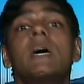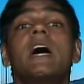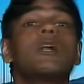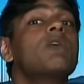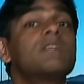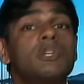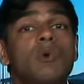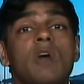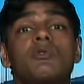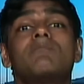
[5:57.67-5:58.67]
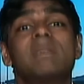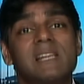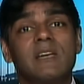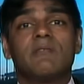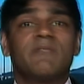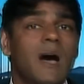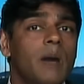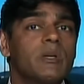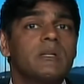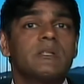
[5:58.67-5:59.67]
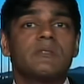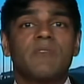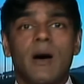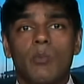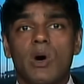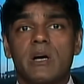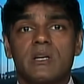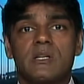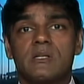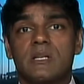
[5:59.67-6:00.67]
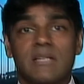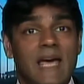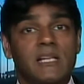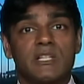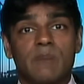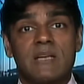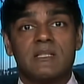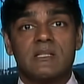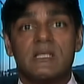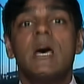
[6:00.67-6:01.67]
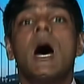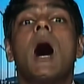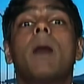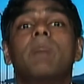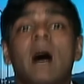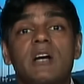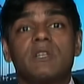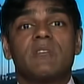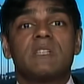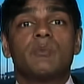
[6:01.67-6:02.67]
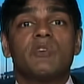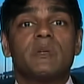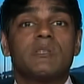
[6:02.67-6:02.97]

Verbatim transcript: And over two hundred million farmers, farm workers, and landless peasants are part of this movement.